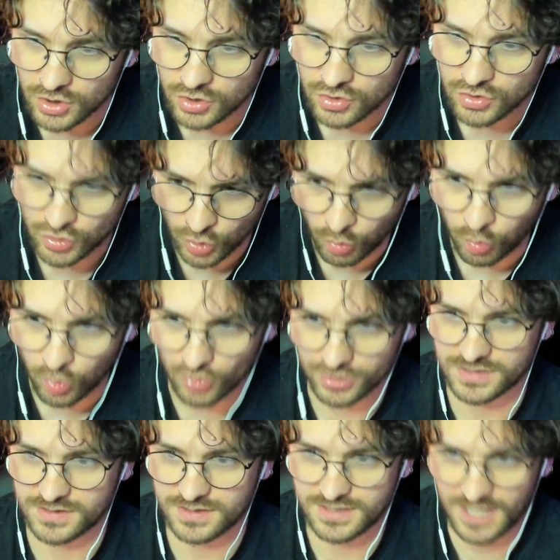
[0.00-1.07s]

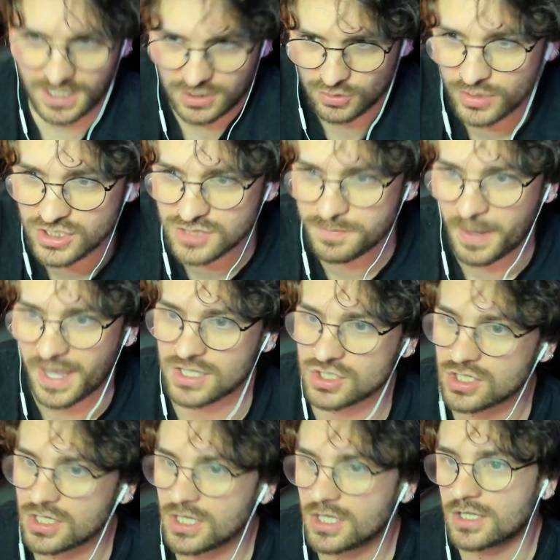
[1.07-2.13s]
towards their Twitch page.